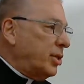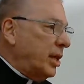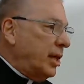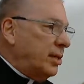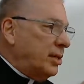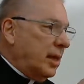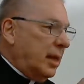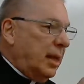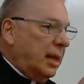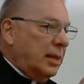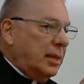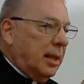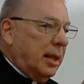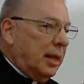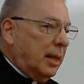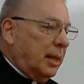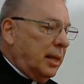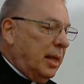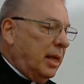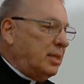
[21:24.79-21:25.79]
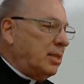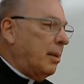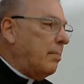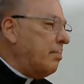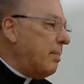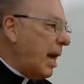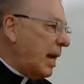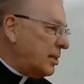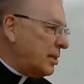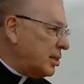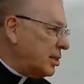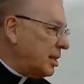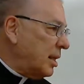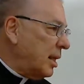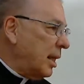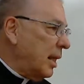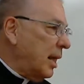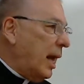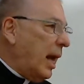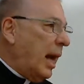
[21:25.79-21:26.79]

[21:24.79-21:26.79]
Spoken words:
he's a mess,